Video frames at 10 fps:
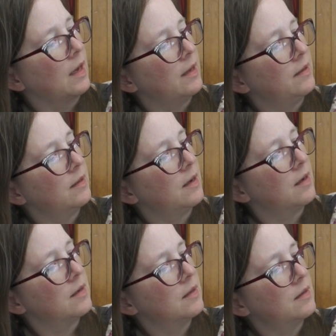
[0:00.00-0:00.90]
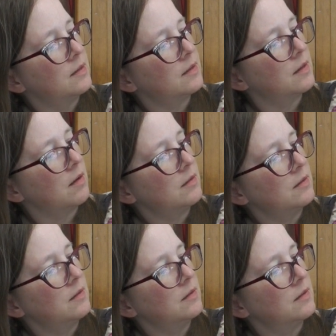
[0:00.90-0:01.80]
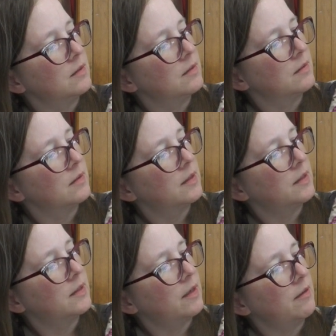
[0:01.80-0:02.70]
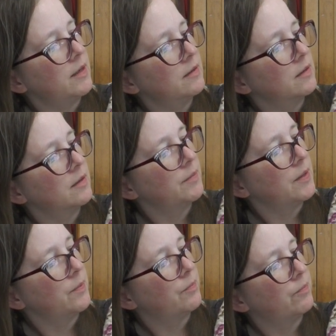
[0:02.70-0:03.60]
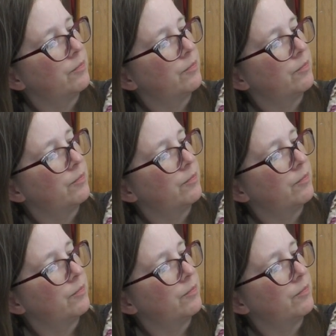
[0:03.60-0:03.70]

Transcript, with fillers: And this color, this area is going to be